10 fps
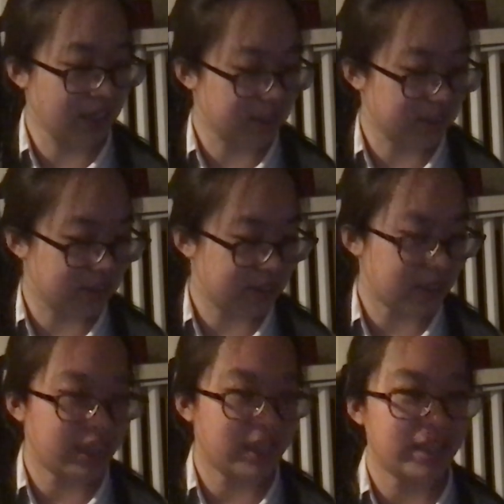The
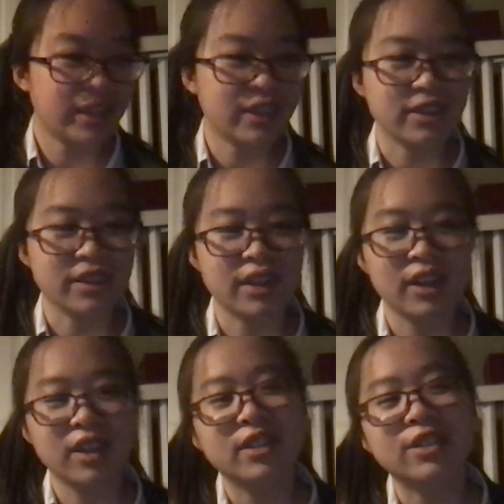day
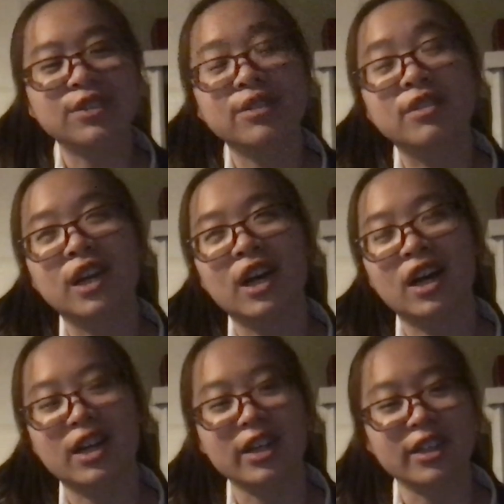that you
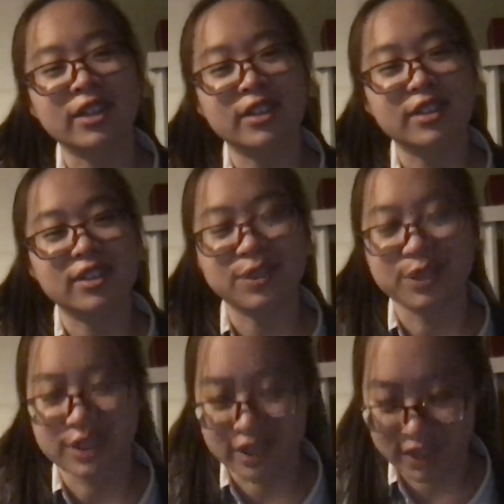died
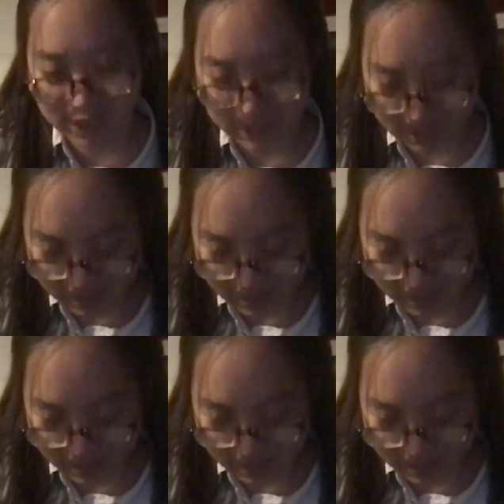was a good